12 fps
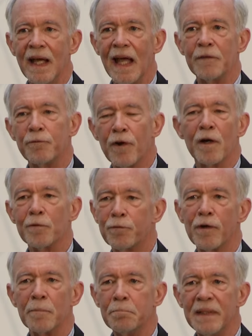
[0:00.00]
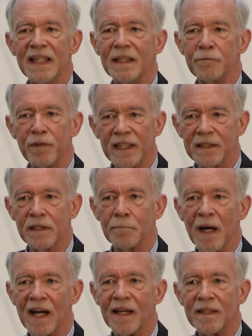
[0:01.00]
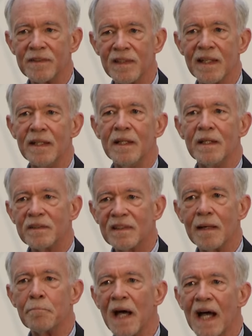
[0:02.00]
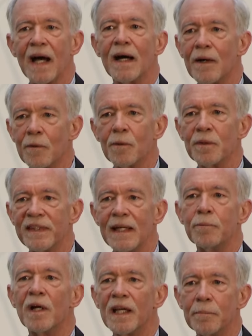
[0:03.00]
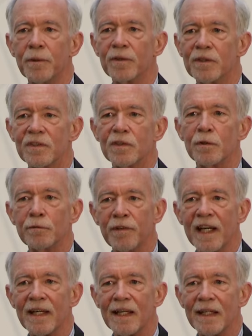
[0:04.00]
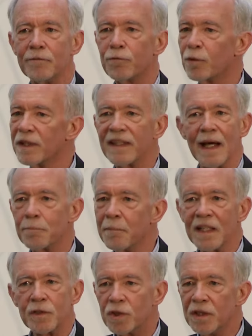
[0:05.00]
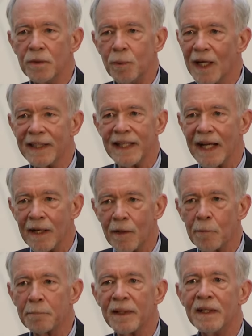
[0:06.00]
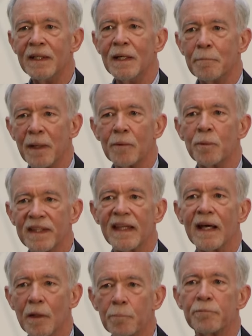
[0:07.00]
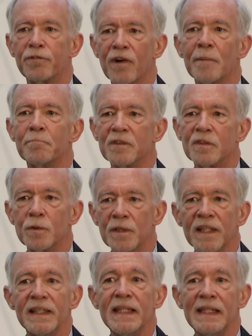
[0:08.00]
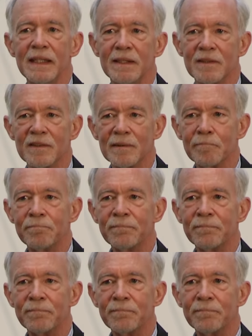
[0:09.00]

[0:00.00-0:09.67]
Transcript: And far from being victimized, somehow they were able to survive without much U N help, but with help from Sudanese.